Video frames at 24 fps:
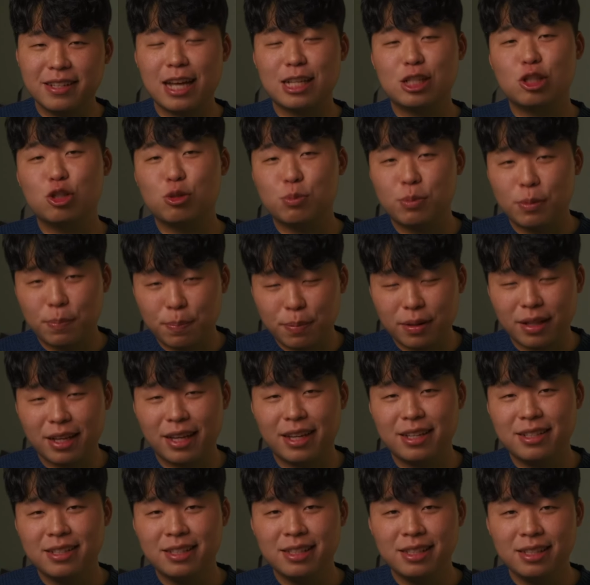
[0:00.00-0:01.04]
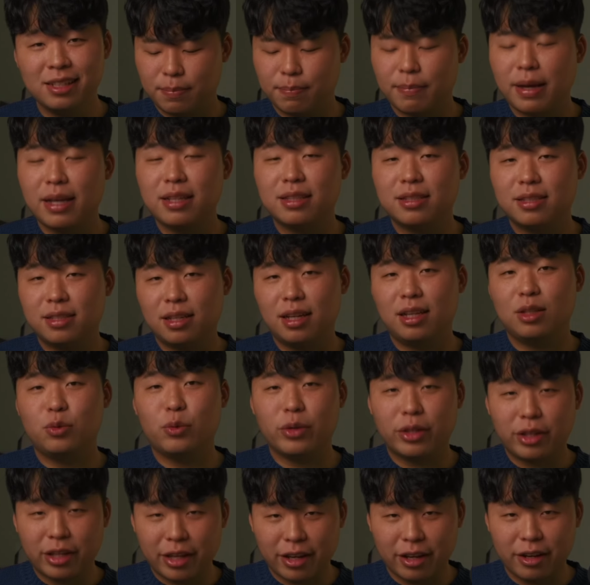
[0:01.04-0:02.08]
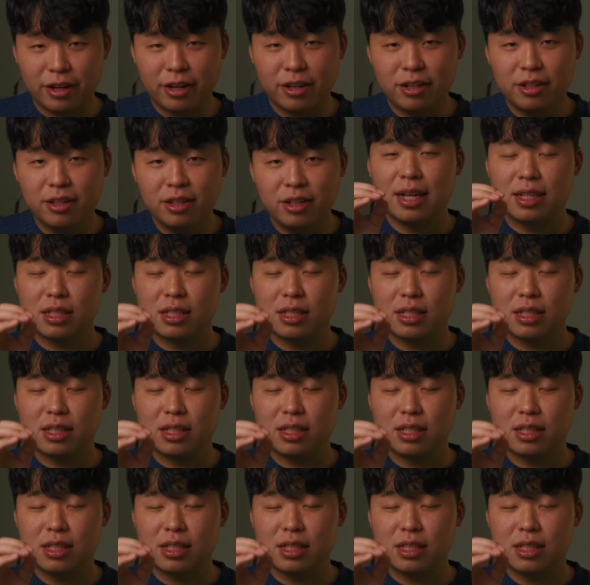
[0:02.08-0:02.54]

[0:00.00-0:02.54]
has to be planned and maintained with care